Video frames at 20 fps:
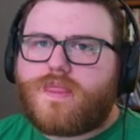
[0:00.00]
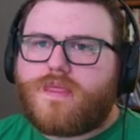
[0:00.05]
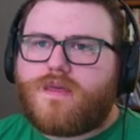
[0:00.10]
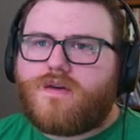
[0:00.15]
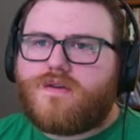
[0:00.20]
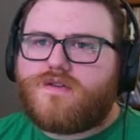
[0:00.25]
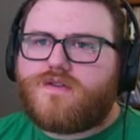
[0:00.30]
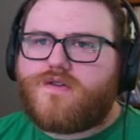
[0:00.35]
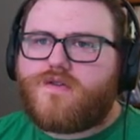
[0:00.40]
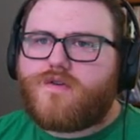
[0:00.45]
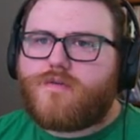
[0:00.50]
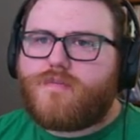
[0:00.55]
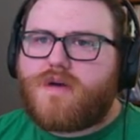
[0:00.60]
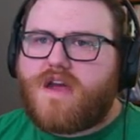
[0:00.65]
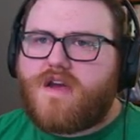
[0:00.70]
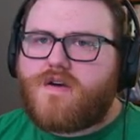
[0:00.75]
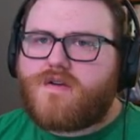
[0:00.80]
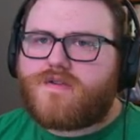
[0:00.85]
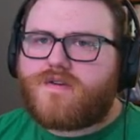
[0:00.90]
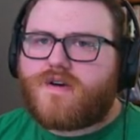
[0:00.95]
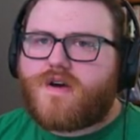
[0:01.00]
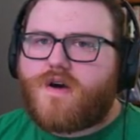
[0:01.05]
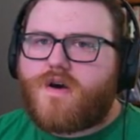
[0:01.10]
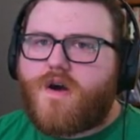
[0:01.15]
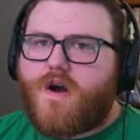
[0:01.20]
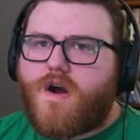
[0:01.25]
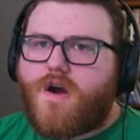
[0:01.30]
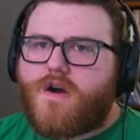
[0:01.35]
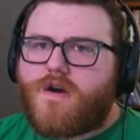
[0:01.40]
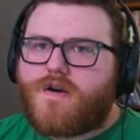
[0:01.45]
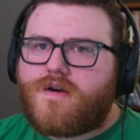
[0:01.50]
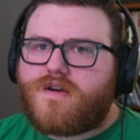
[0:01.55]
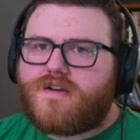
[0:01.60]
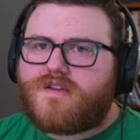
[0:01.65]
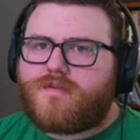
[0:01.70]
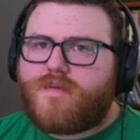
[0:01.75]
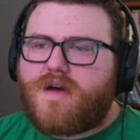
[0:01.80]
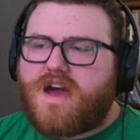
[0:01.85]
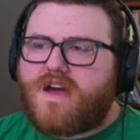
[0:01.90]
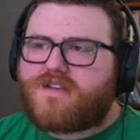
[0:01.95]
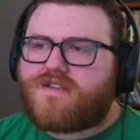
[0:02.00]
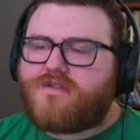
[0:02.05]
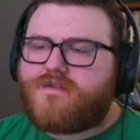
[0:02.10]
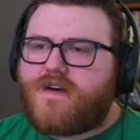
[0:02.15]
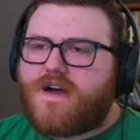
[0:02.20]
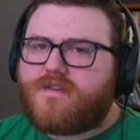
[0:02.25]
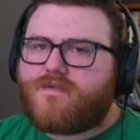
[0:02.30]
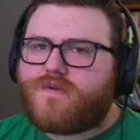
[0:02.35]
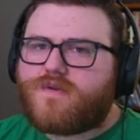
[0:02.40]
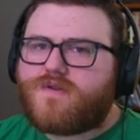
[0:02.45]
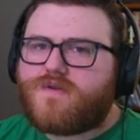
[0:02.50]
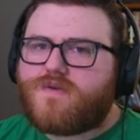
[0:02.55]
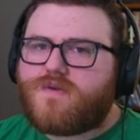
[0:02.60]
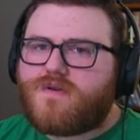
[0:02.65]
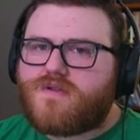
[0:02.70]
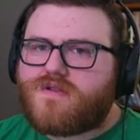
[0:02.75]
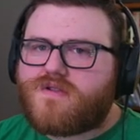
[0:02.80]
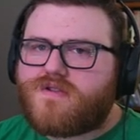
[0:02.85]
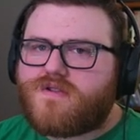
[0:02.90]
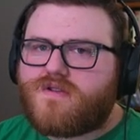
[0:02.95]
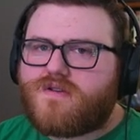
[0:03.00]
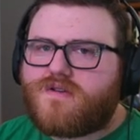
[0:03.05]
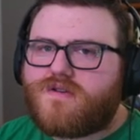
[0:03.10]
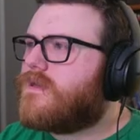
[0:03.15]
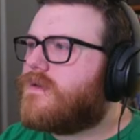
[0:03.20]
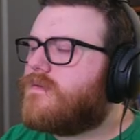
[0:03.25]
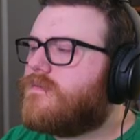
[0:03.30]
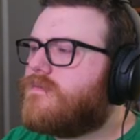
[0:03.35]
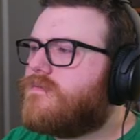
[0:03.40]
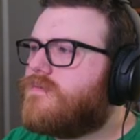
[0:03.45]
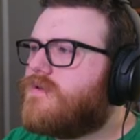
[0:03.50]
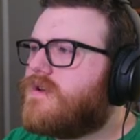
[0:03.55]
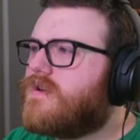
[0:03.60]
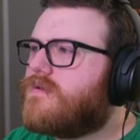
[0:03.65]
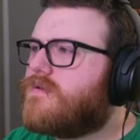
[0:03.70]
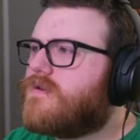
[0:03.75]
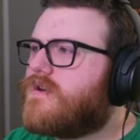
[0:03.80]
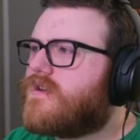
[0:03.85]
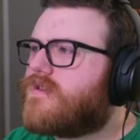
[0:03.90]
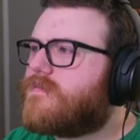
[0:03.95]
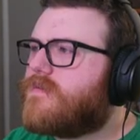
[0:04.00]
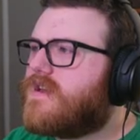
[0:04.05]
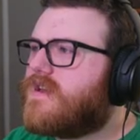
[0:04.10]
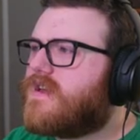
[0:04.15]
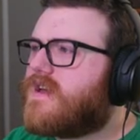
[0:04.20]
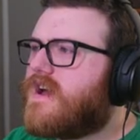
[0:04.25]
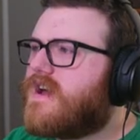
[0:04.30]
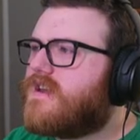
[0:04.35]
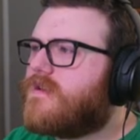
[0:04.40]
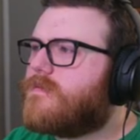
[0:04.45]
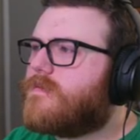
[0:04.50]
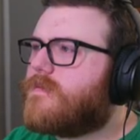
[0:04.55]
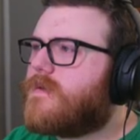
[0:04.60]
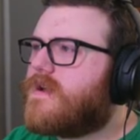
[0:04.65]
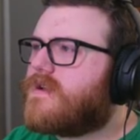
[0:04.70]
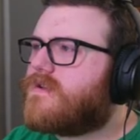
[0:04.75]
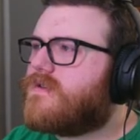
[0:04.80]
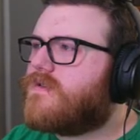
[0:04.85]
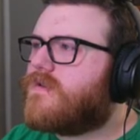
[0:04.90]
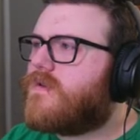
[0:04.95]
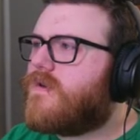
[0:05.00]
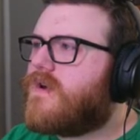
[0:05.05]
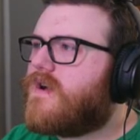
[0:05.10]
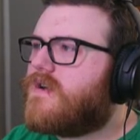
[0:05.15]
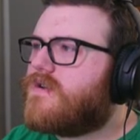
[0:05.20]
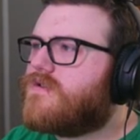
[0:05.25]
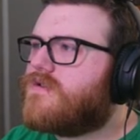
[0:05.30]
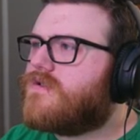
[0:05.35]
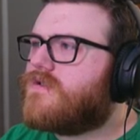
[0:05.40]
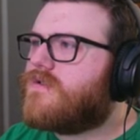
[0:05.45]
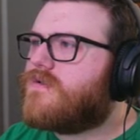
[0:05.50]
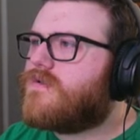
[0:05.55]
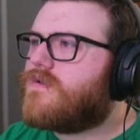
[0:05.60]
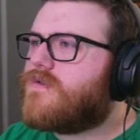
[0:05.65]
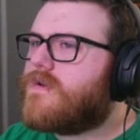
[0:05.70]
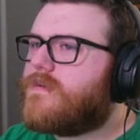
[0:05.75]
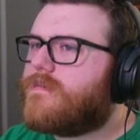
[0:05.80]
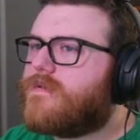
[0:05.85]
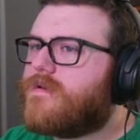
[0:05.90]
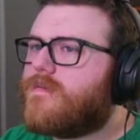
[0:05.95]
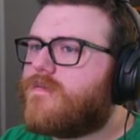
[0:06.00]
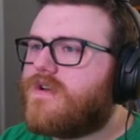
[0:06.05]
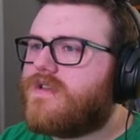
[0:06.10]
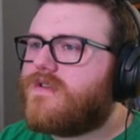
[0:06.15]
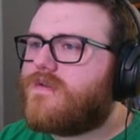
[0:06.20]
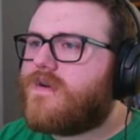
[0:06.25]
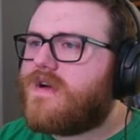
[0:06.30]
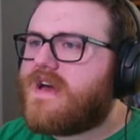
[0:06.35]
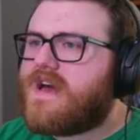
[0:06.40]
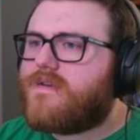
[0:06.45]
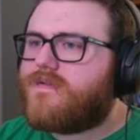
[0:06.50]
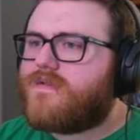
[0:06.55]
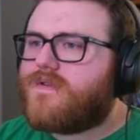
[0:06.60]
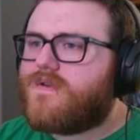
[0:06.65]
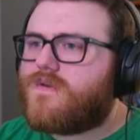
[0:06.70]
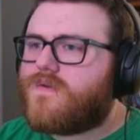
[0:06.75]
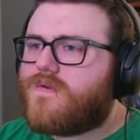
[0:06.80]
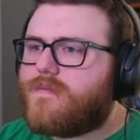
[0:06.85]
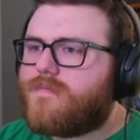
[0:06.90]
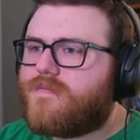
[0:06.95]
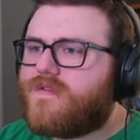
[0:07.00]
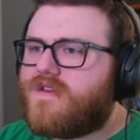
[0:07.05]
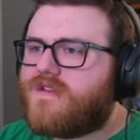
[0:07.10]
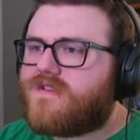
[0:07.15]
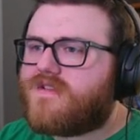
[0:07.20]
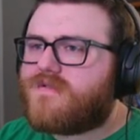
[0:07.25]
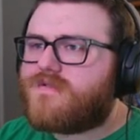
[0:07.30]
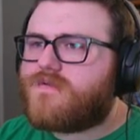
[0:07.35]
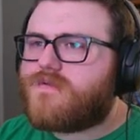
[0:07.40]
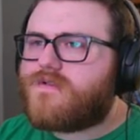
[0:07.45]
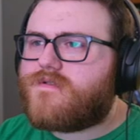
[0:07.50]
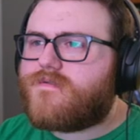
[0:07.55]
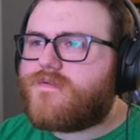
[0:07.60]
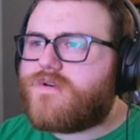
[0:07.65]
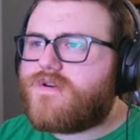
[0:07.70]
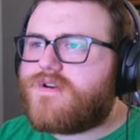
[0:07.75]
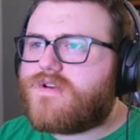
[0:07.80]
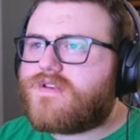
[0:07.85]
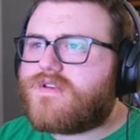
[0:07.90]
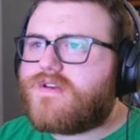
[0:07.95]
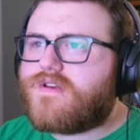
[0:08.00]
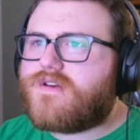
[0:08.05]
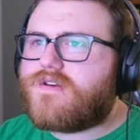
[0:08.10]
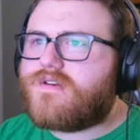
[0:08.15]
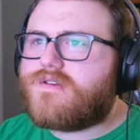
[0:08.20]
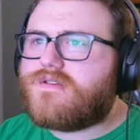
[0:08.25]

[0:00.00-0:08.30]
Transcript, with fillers: To repair the car and to pack survival tools. Bring cosmetic items back to the garage to equip them. Wait, do I have to equip this in order for it to...